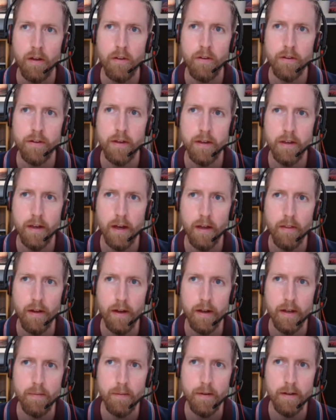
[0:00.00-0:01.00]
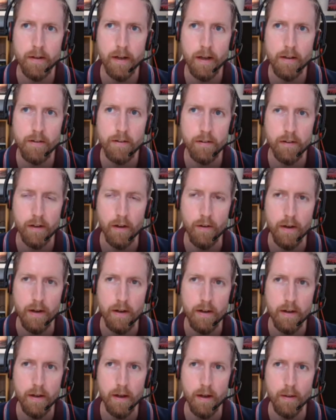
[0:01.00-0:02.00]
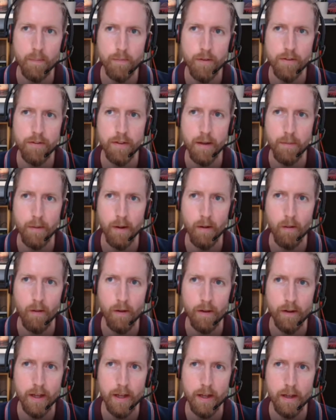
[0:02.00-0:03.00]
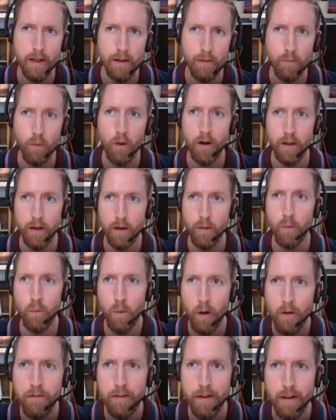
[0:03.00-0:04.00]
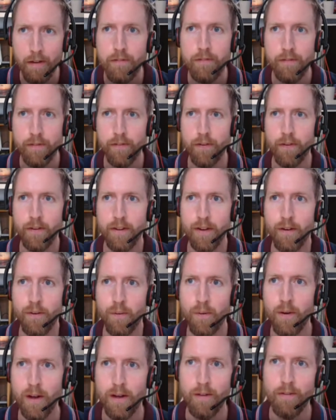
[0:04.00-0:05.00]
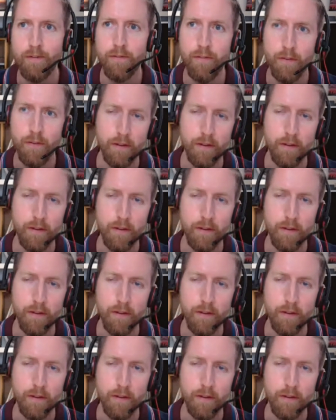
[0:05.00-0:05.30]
you can get that communication going, to say, well, look, here, what if, what if,